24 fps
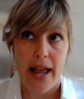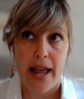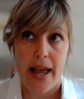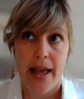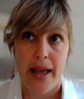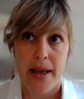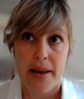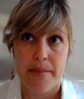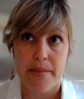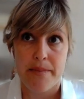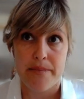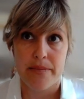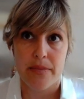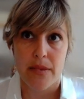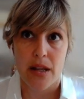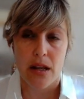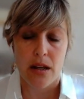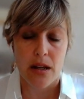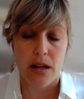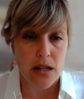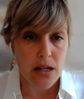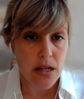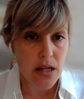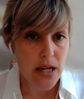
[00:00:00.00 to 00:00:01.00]

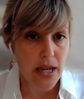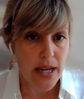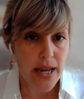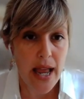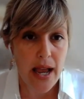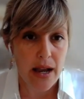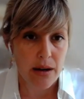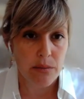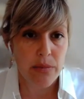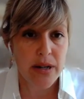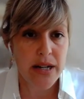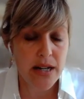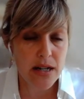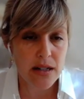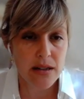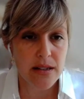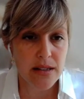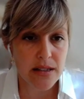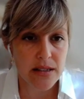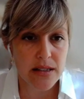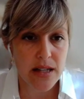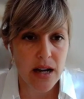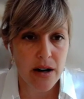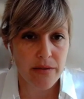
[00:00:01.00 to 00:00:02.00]
Yeah, we need
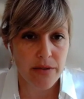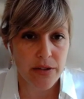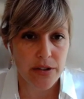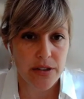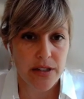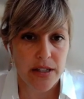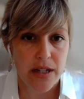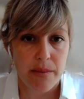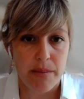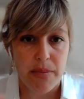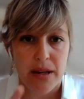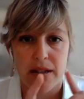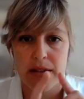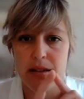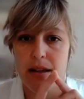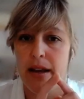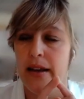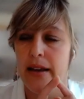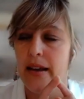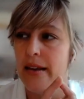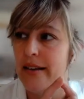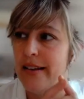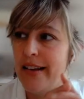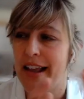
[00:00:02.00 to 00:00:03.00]
this diversity because
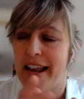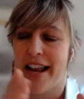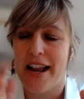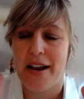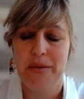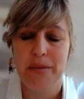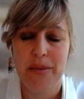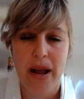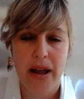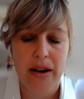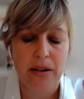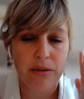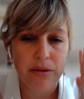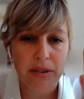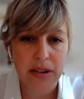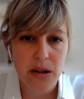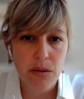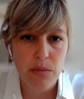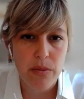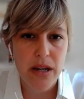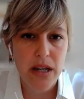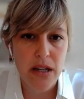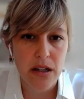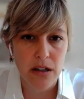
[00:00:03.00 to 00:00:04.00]
I don't
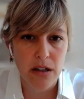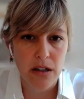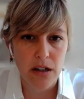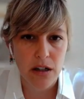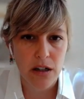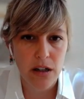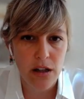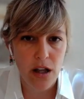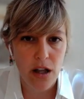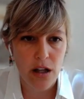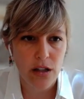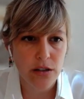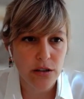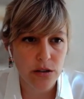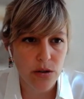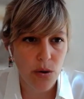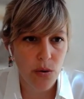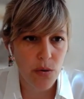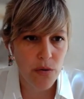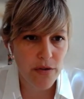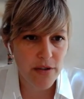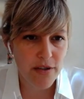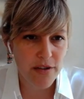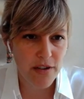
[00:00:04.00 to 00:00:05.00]
think we can gloss
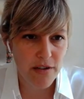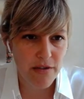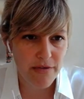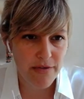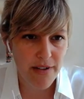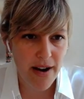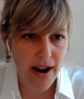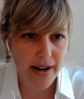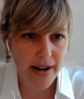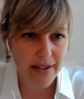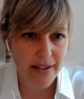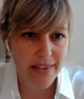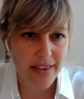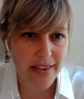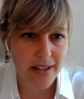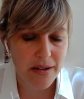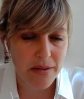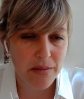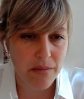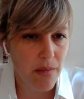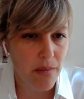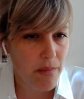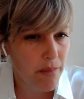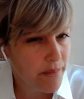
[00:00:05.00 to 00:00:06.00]
over the fact
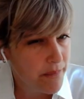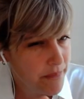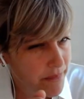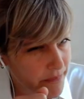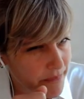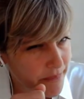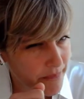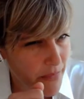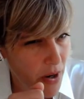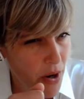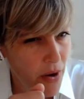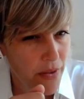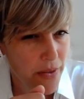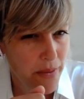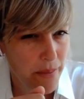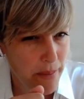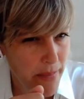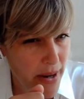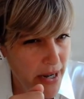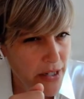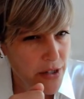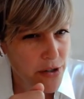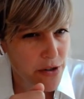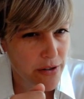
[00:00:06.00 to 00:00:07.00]
that all the
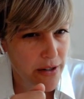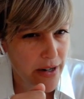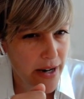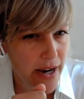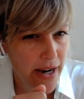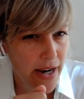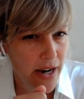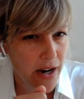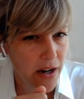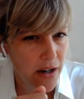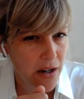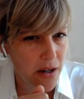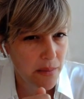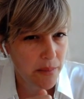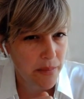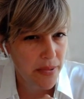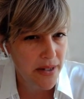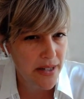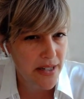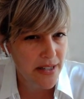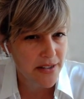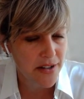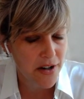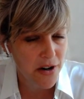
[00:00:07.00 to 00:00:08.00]
major AI
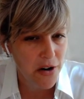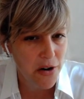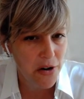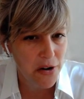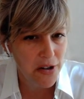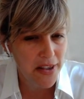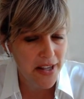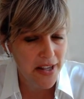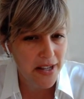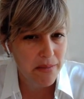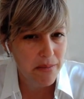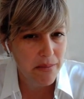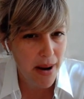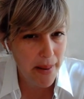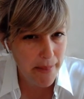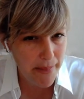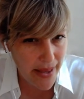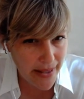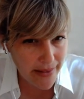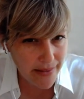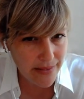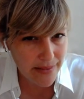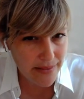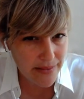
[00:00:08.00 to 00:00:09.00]
companies are all led by
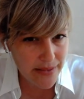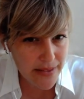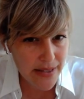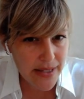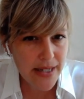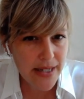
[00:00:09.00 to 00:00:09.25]
men.